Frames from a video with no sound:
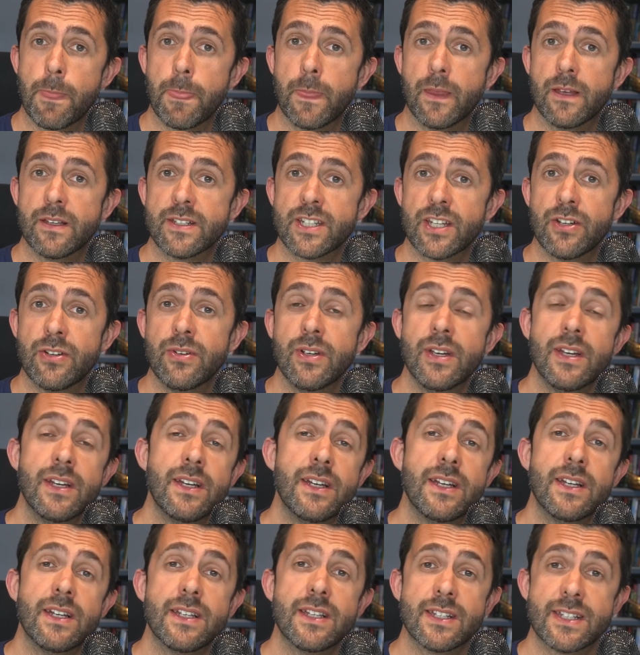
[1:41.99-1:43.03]
So
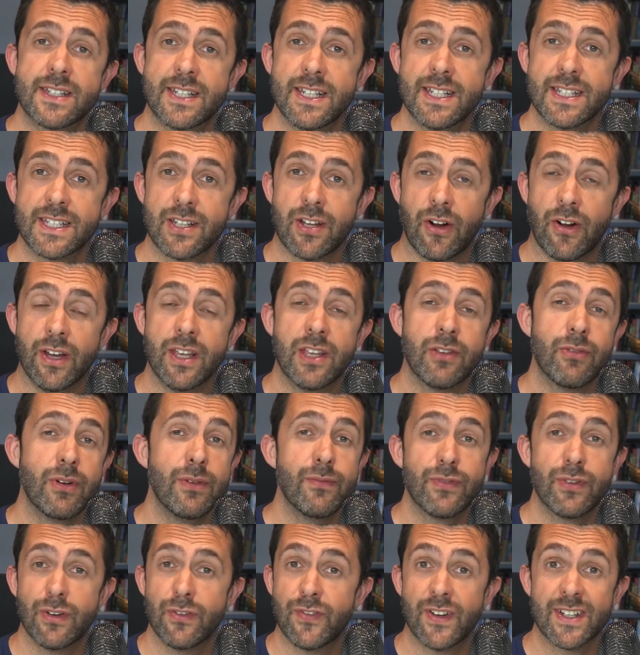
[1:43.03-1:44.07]
sit tight, you're in
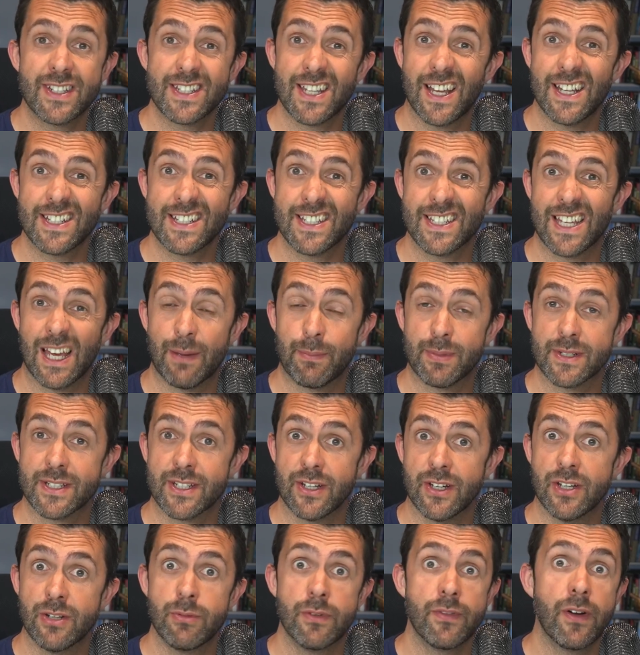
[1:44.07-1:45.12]
for a fantastic
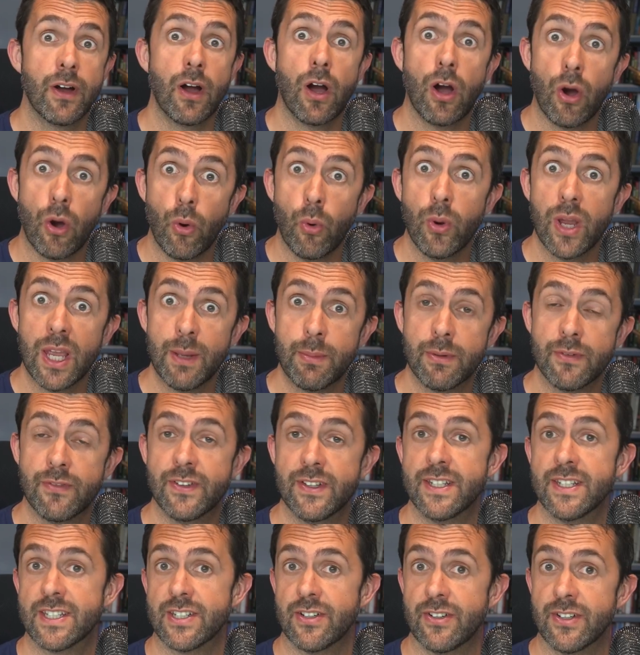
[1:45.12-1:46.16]
episode with a whole heap of
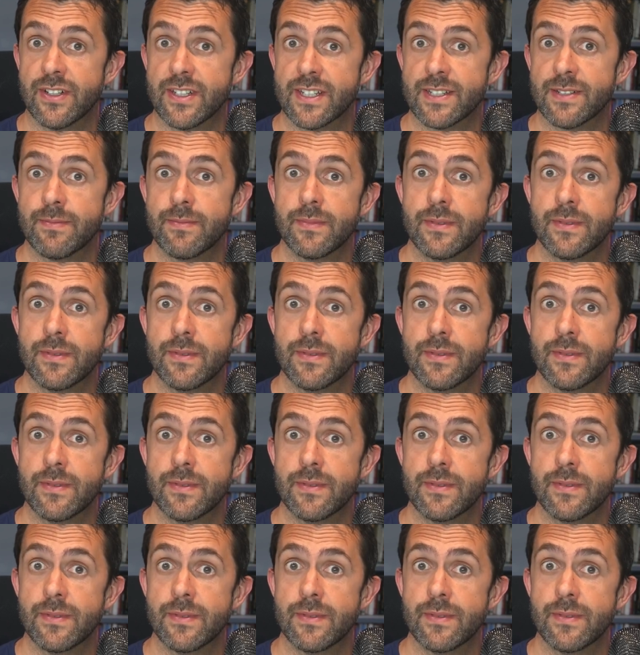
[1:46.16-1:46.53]
insights.